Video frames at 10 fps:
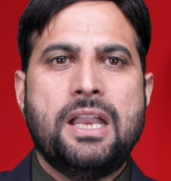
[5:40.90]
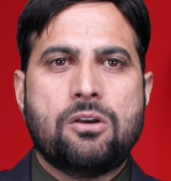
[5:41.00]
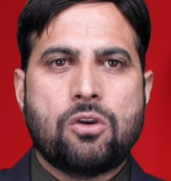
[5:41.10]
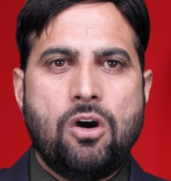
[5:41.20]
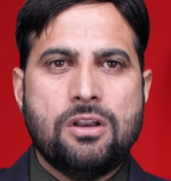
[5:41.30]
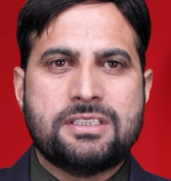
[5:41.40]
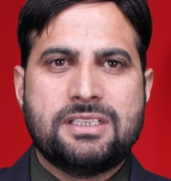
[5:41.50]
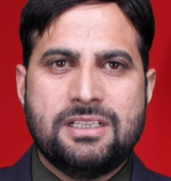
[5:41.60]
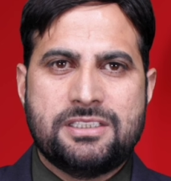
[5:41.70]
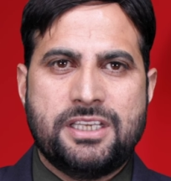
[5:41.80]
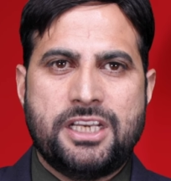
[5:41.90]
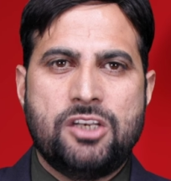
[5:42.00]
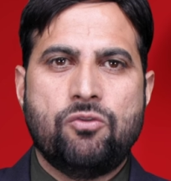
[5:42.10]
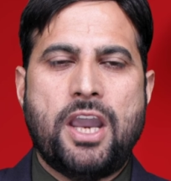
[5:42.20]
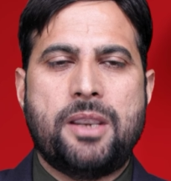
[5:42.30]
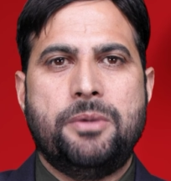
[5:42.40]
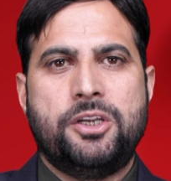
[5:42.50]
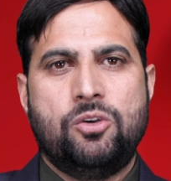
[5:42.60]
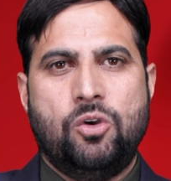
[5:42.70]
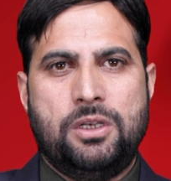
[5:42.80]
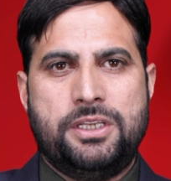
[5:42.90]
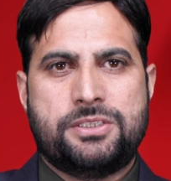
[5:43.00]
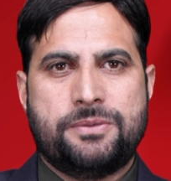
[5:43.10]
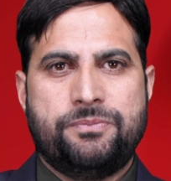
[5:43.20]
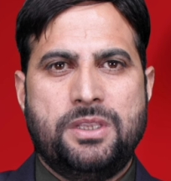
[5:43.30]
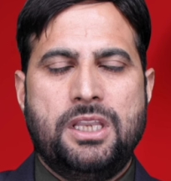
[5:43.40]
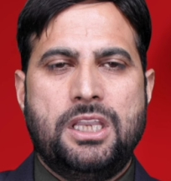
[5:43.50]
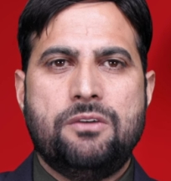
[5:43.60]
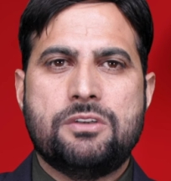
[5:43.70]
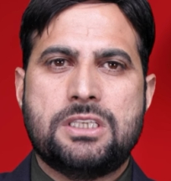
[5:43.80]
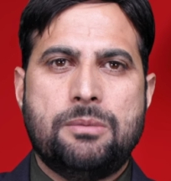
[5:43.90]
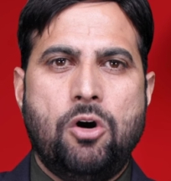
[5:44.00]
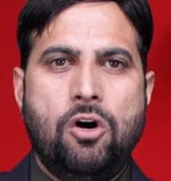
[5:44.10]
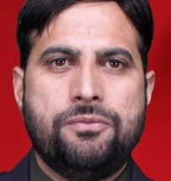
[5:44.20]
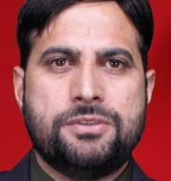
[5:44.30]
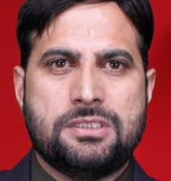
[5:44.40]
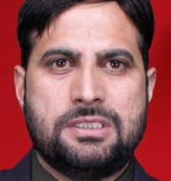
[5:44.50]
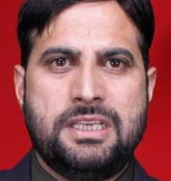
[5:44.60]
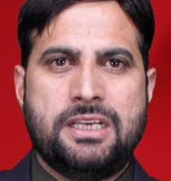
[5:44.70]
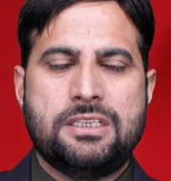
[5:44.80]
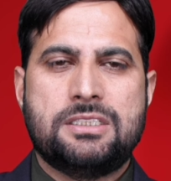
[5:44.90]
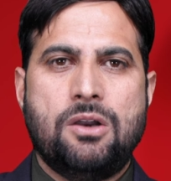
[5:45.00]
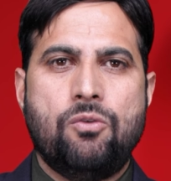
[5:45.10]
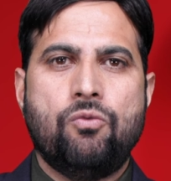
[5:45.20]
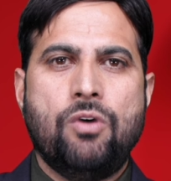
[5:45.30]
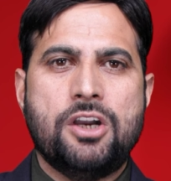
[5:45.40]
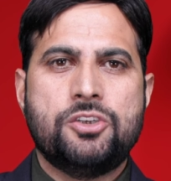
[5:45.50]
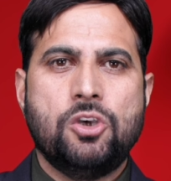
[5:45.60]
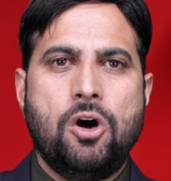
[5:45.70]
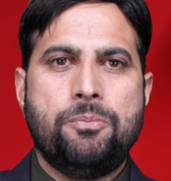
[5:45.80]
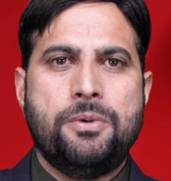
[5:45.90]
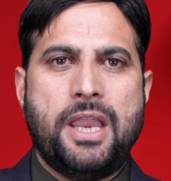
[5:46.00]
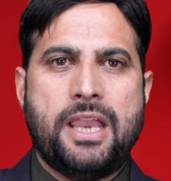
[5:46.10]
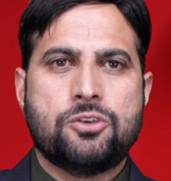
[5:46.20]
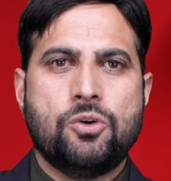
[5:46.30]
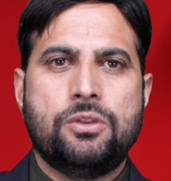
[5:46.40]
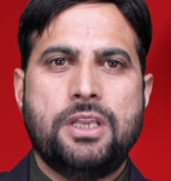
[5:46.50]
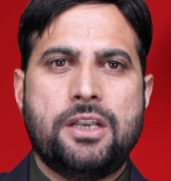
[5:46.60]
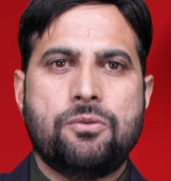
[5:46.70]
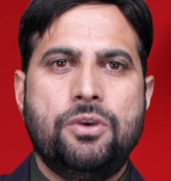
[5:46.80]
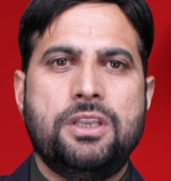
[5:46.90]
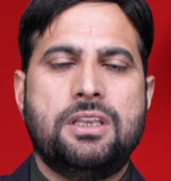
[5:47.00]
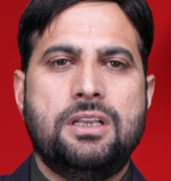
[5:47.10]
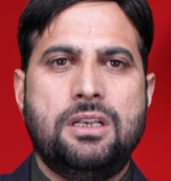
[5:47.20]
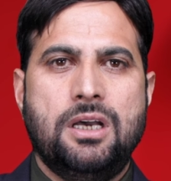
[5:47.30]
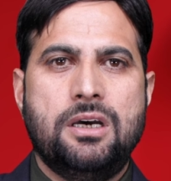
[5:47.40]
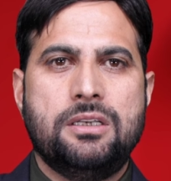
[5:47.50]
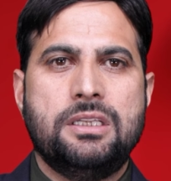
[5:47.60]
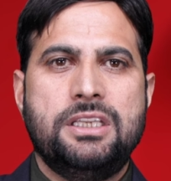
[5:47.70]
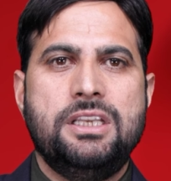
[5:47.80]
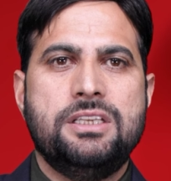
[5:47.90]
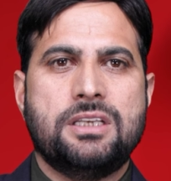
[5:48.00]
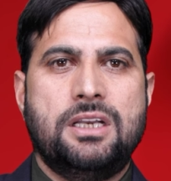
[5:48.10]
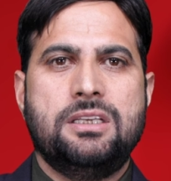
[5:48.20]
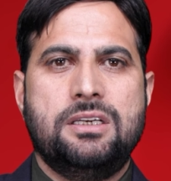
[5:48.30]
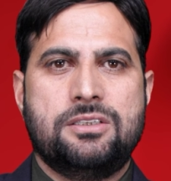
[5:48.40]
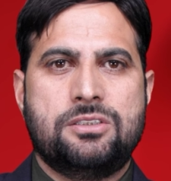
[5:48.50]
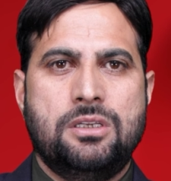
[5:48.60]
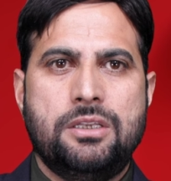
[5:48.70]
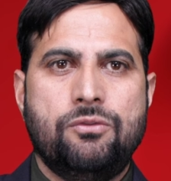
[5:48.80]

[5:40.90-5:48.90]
cross-culture environment knowledge. Even some offices, there is some workshop so that we can learn each other's